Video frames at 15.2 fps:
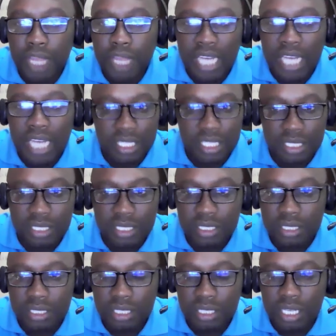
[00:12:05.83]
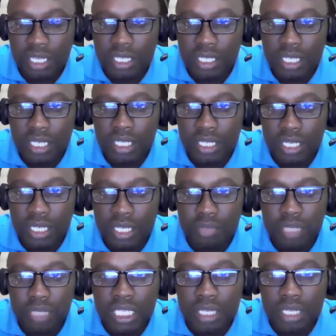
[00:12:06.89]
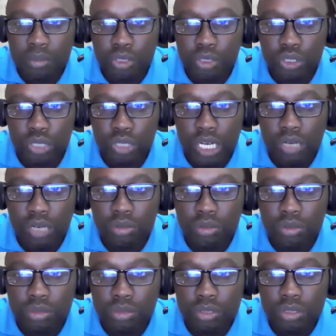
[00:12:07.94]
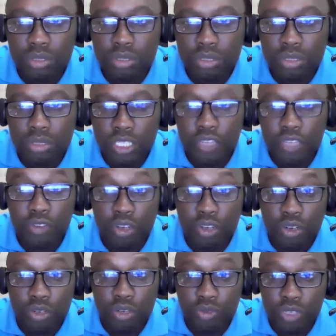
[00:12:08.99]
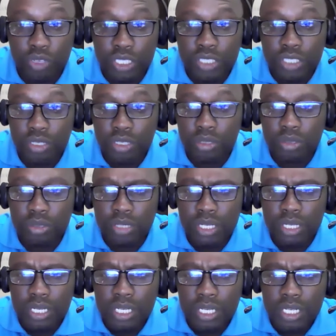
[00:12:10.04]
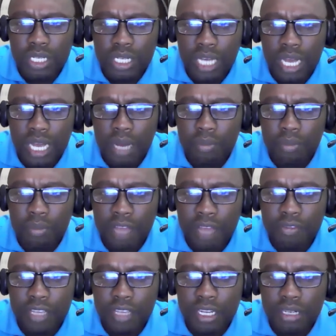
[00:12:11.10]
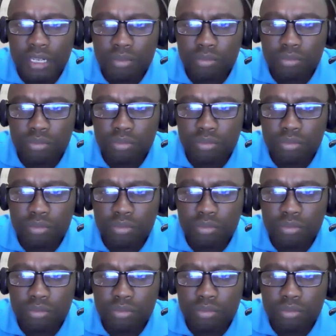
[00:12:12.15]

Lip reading: access and being able to now give your own voice. So I feel,